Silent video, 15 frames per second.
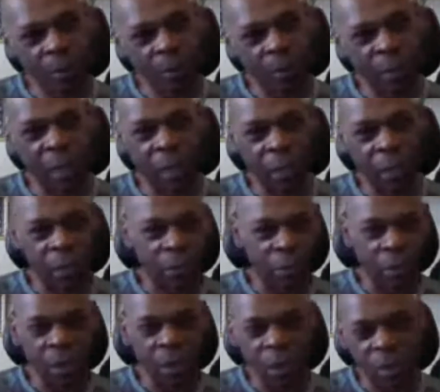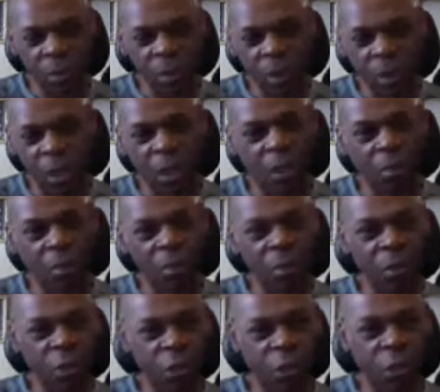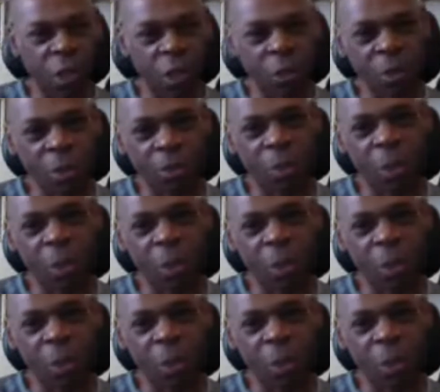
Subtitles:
Del and Trigger